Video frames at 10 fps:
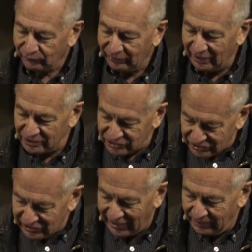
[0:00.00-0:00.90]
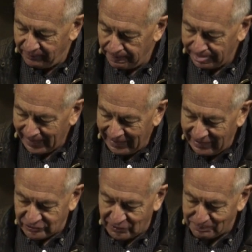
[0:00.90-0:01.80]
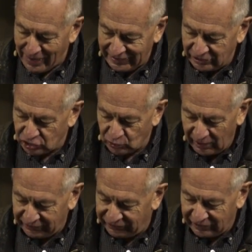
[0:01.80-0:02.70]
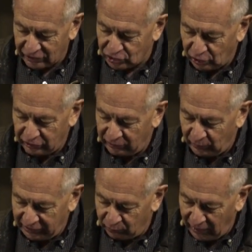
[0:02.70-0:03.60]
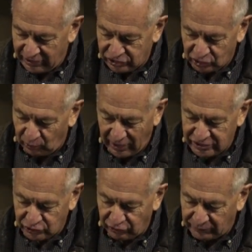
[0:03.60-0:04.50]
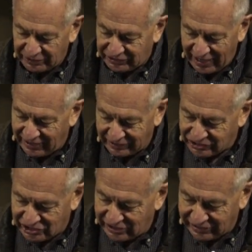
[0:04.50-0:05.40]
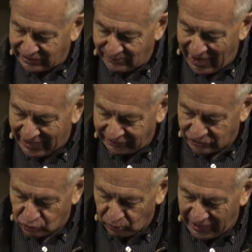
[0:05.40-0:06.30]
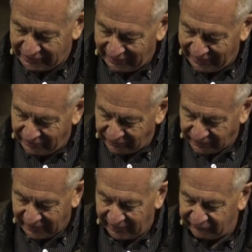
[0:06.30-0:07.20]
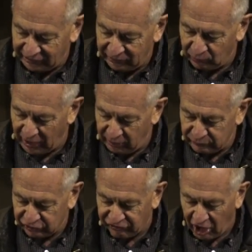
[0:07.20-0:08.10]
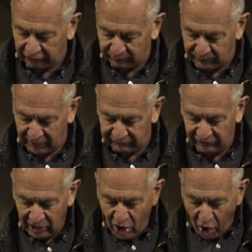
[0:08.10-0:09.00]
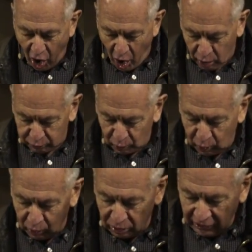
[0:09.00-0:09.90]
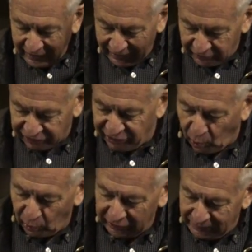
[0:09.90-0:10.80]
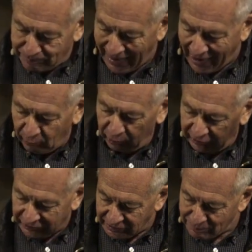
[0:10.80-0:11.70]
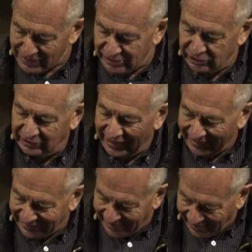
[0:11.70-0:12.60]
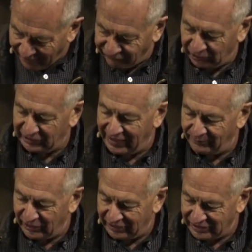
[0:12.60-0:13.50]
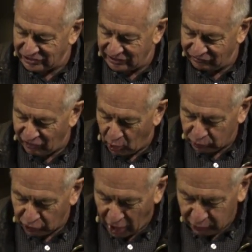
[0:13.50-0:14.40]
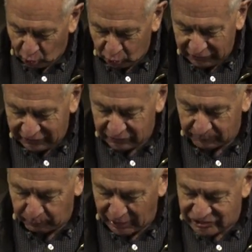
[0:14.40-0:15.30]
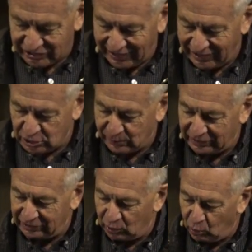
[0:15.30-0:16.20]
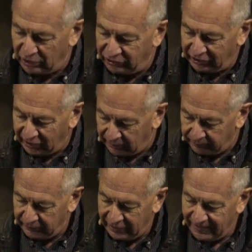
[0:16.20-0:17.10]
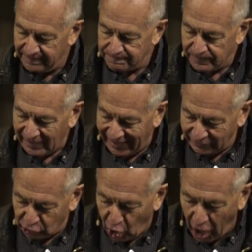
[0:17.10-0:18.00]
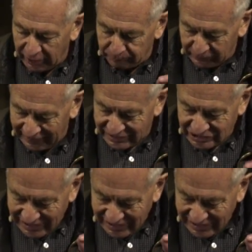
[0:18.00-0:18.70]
is the same as the mighty strength he exerted when he raised Christ from the dead and seated him at his right hand in the heavenly realms, far above all rule and authority, power and dominion, and every name that is invoked, not only in the present age, but in the one to come. And God placed